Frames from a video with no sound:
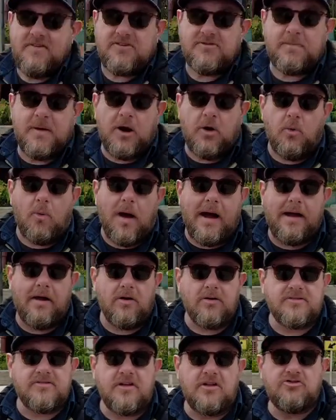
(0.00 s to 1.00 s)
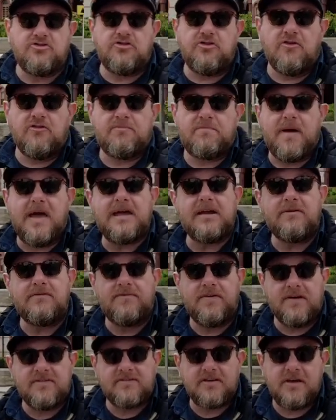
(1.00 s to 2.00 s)
it's been a while since you've paid a
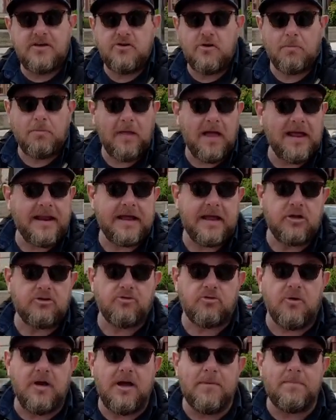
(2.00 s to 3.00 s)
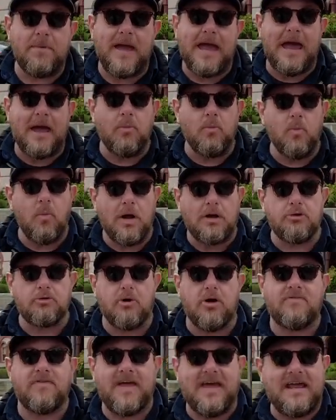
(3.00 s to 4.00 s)
visit, you're planning a trip, and
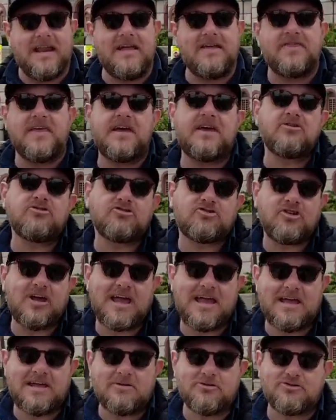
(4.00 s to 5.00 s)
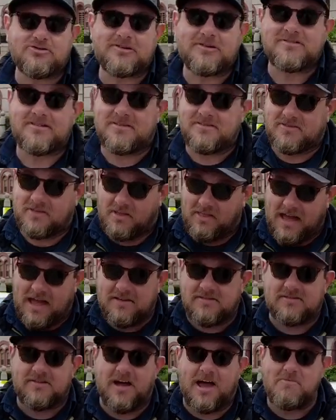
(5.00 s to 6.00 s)
wonder if anything has changed since the
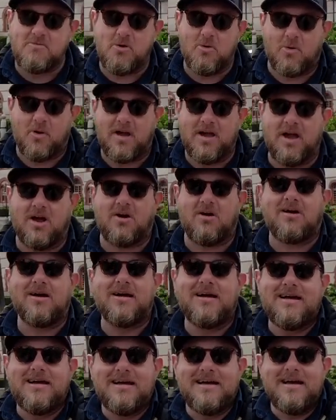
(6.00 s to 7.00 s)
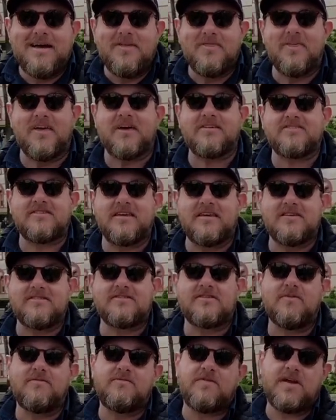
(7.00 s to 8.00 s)
last time you were here, this
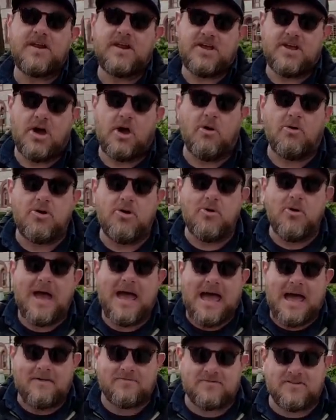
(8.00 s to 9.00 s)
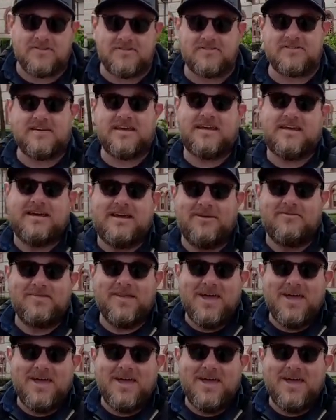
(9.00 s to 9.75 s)
is the video you have to see.